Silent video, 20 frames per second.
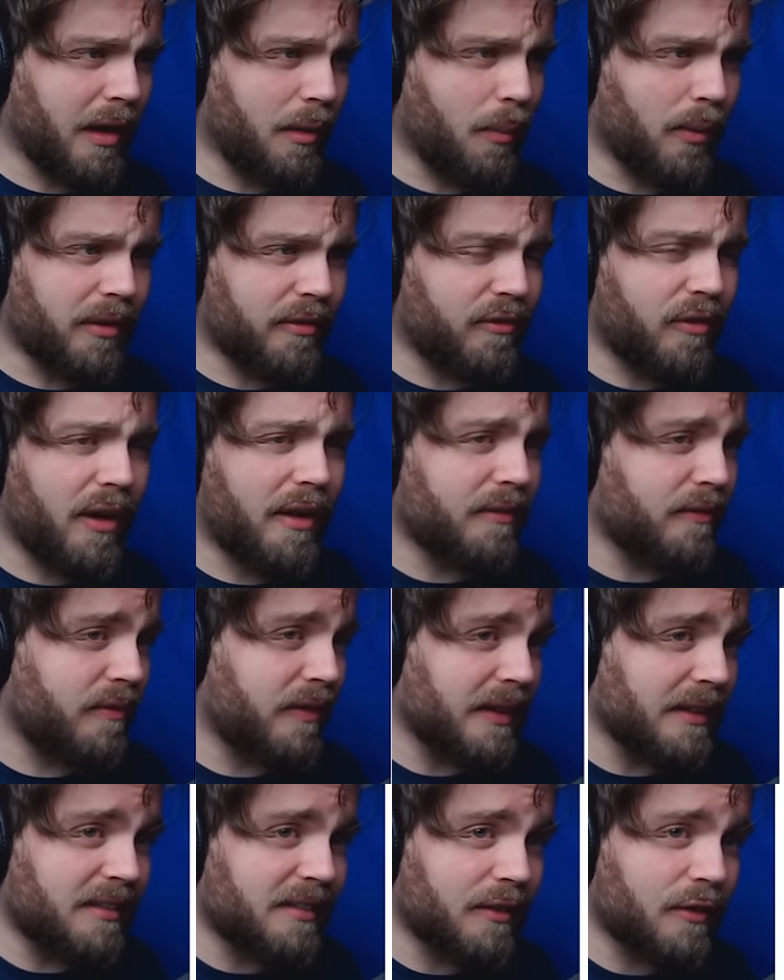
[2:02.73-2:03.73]
I want to find
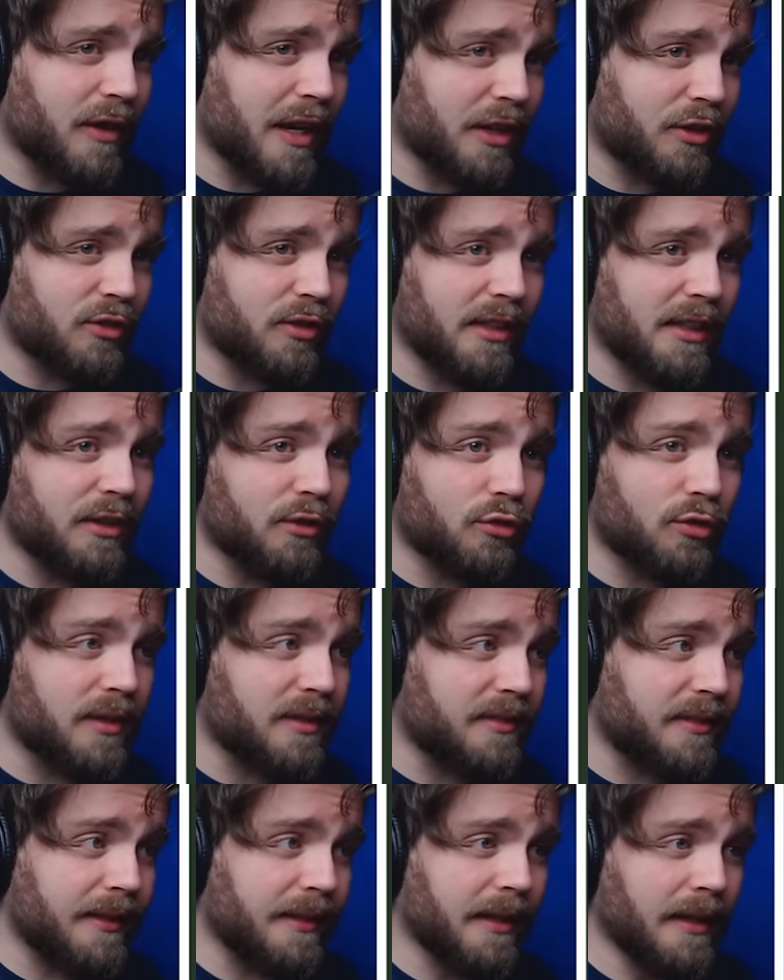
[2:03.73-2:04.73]
things that are actually
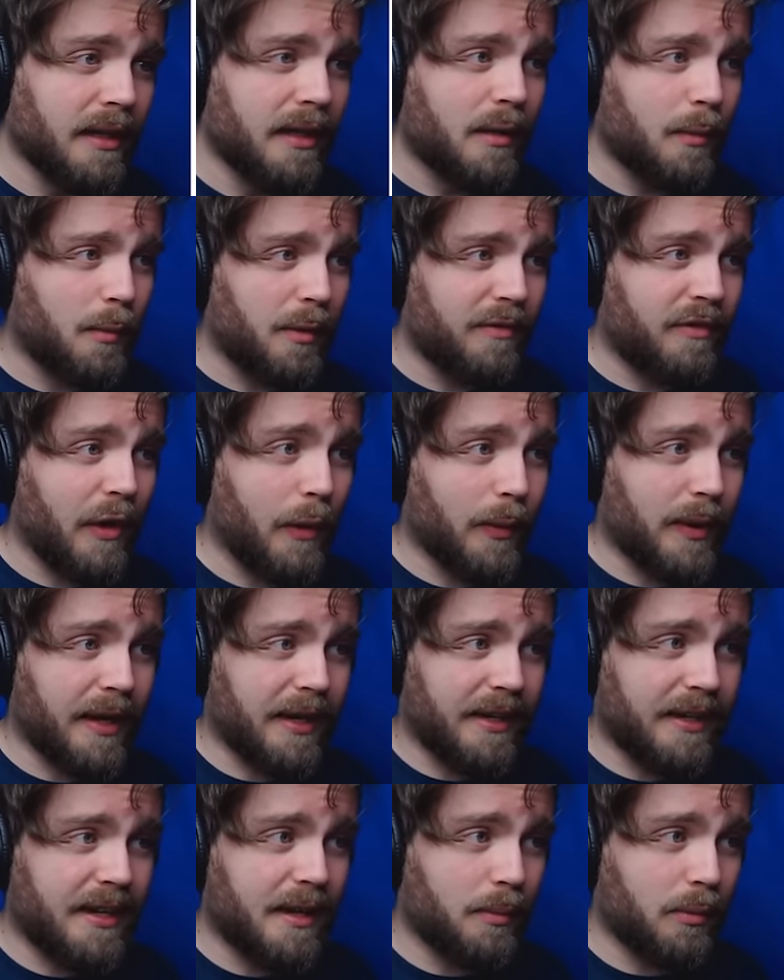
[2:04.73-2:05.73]
interesting without
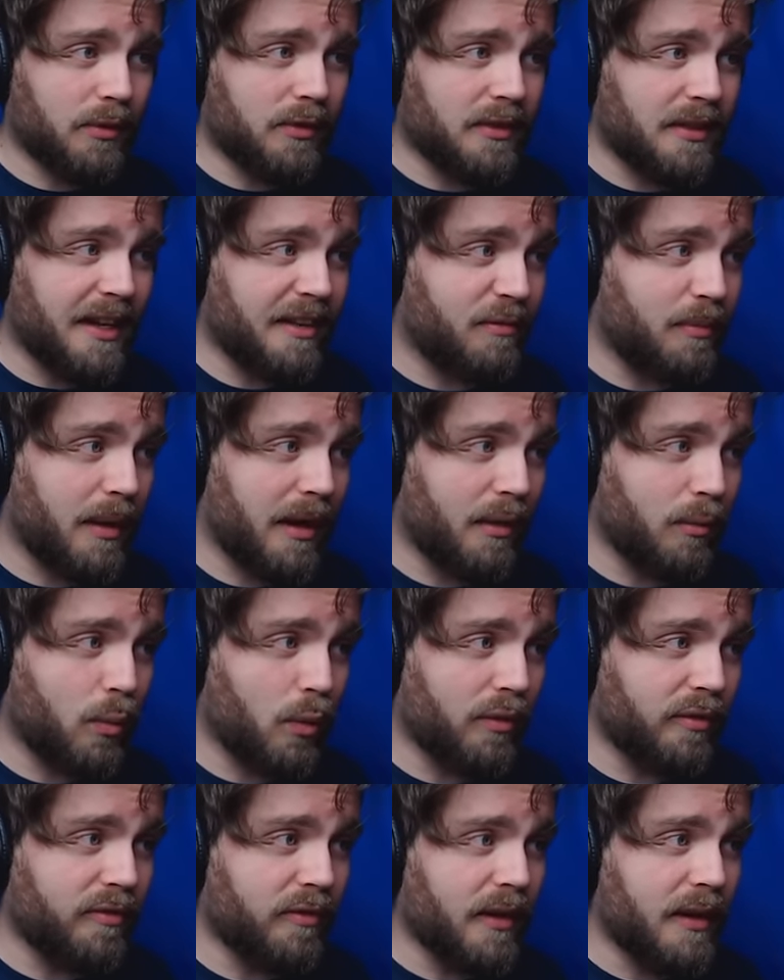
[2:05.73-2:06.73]
getting nibbled to death by a
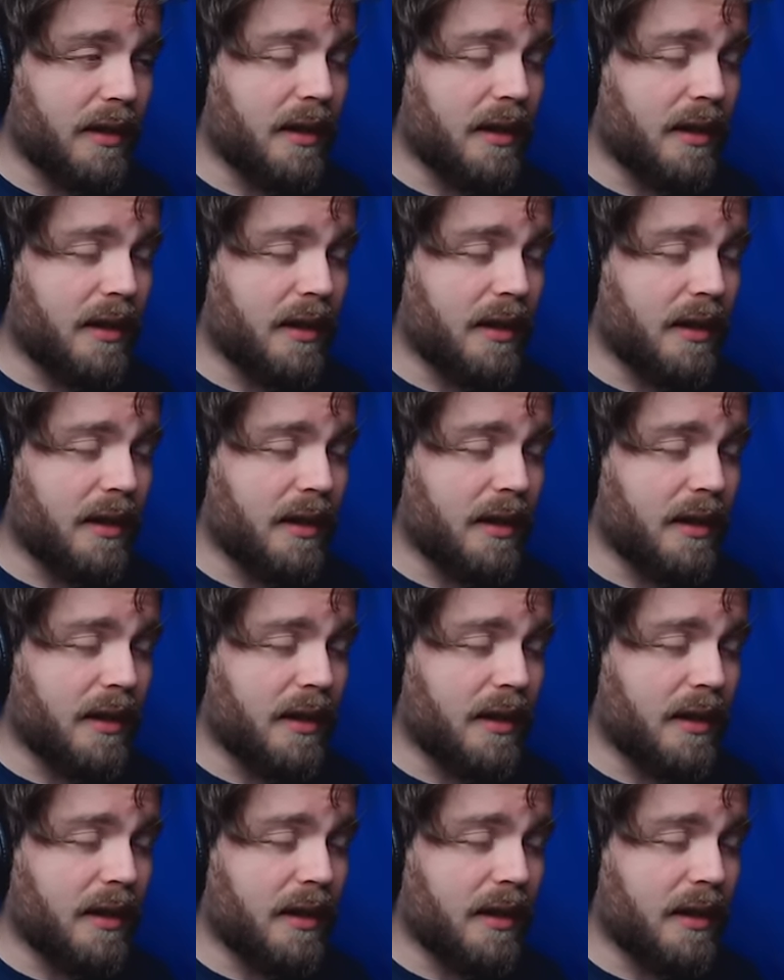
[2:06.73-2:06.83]
wolf.